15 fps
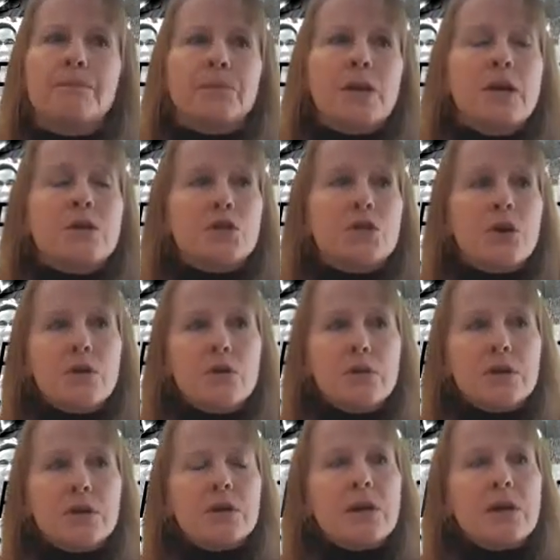
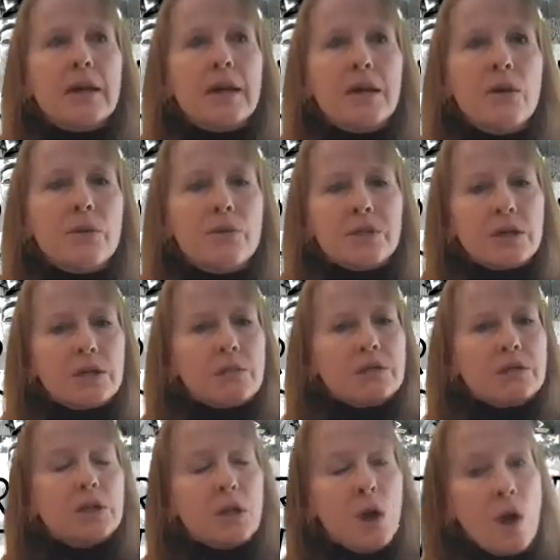So it
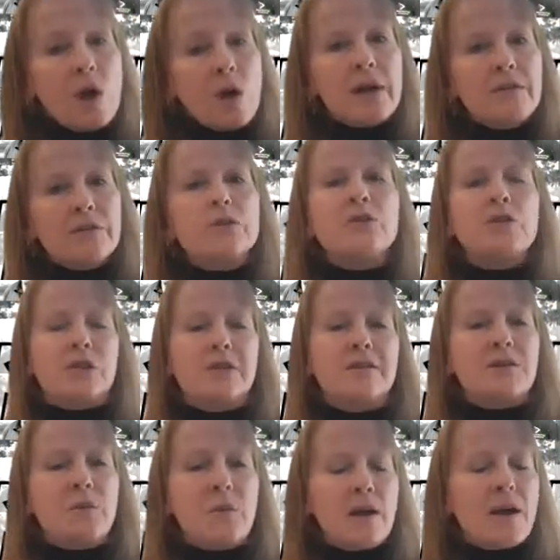was a long evolution
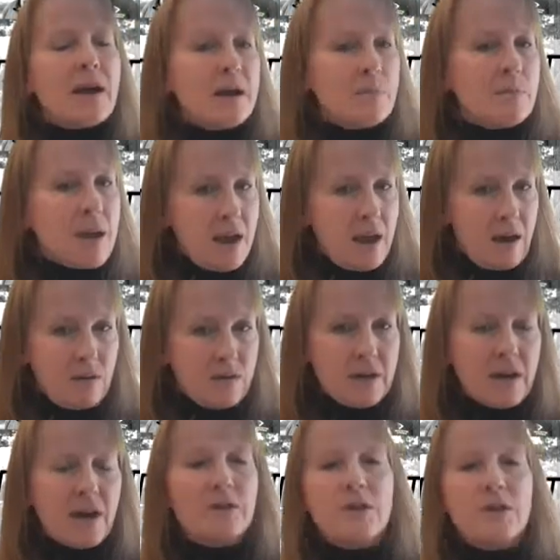to where I am now,
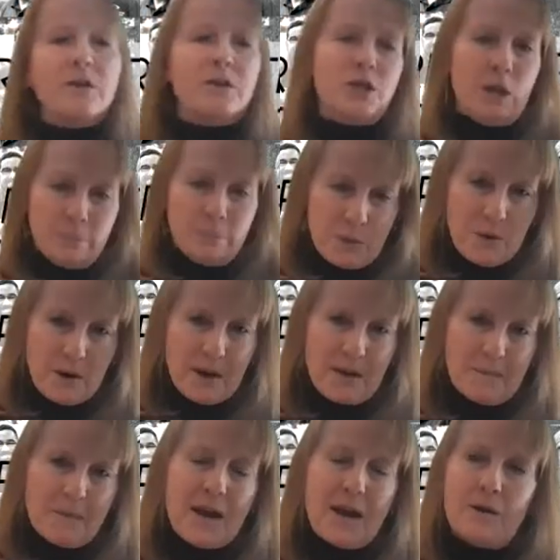and I'll jump to where I
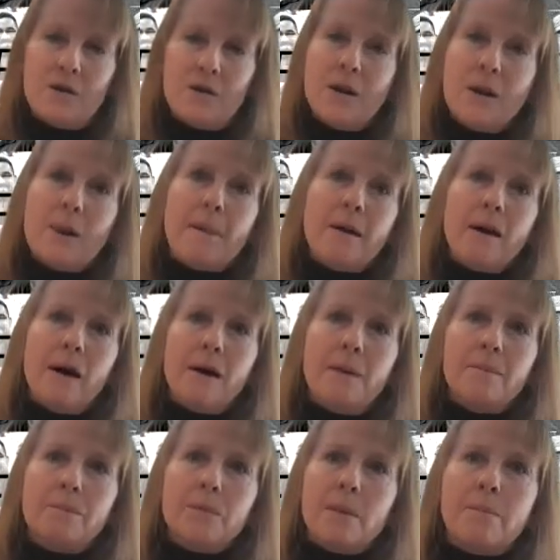am now.
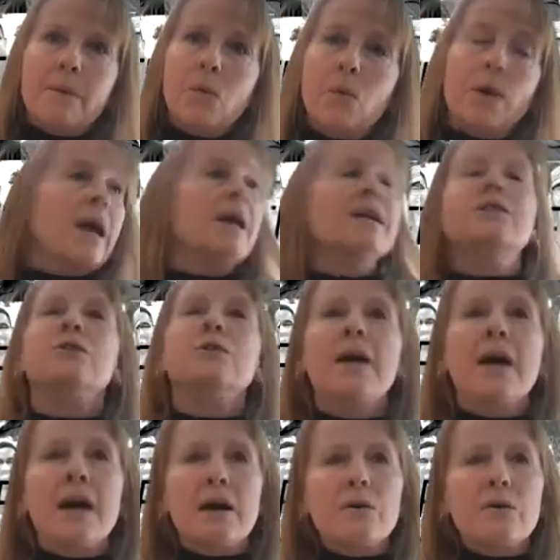But what I do
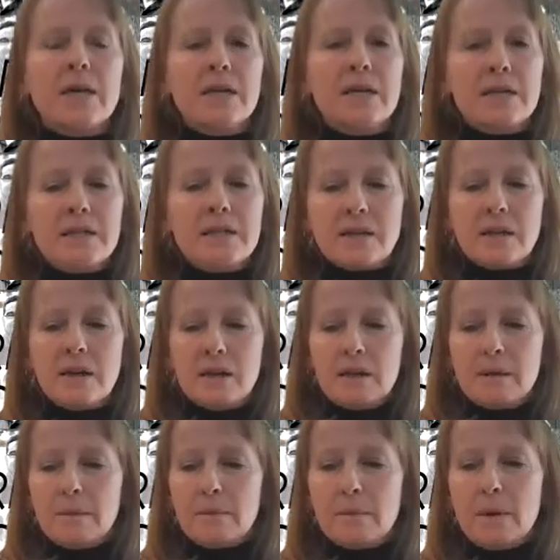now is
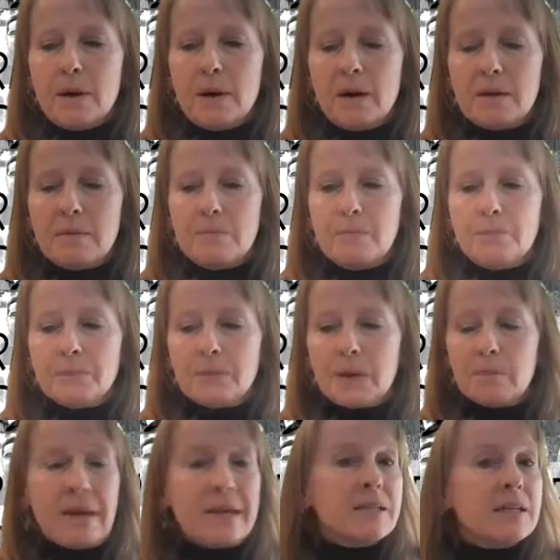
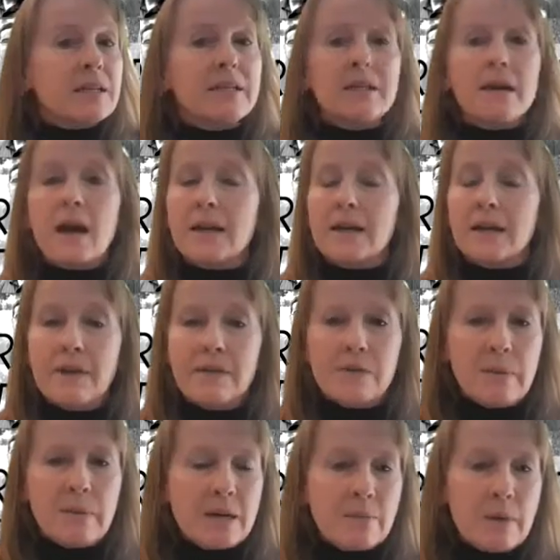basically I give
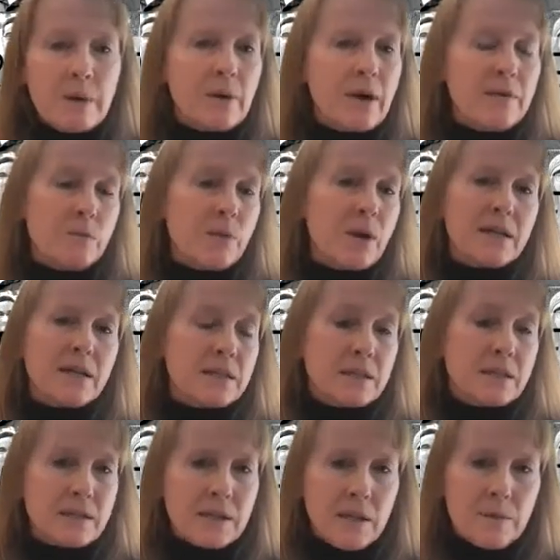everybody in my private practice
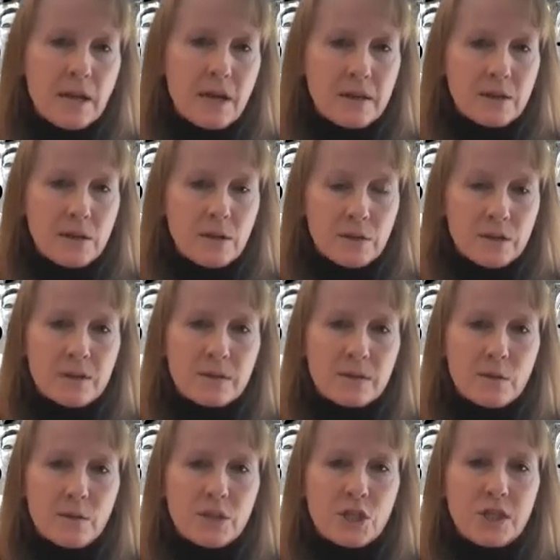the same
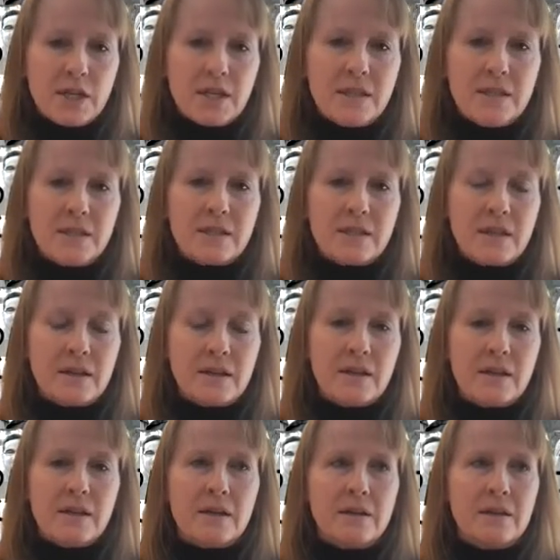diagnosis, which is that
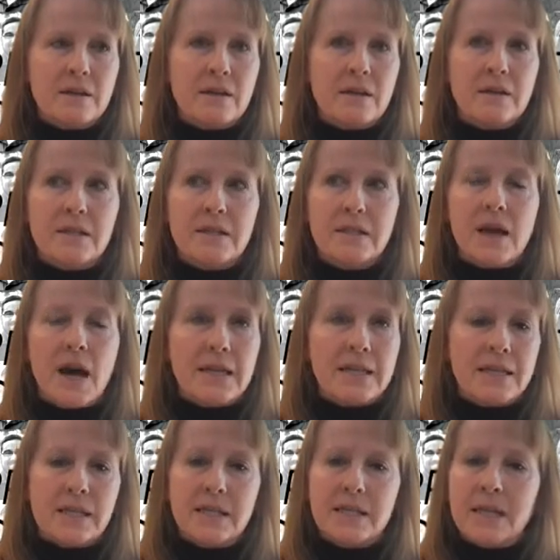the
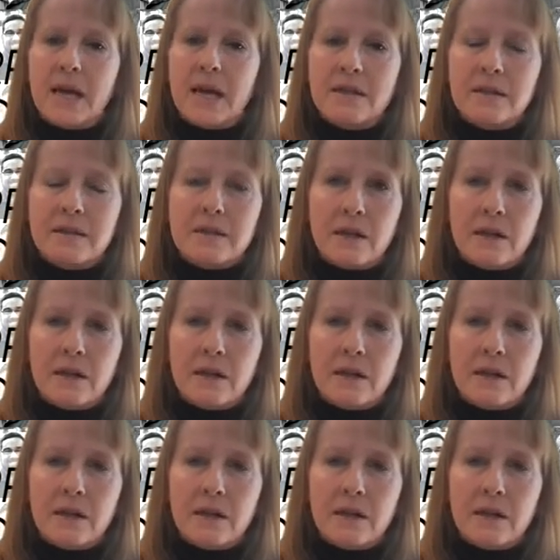ICD-10's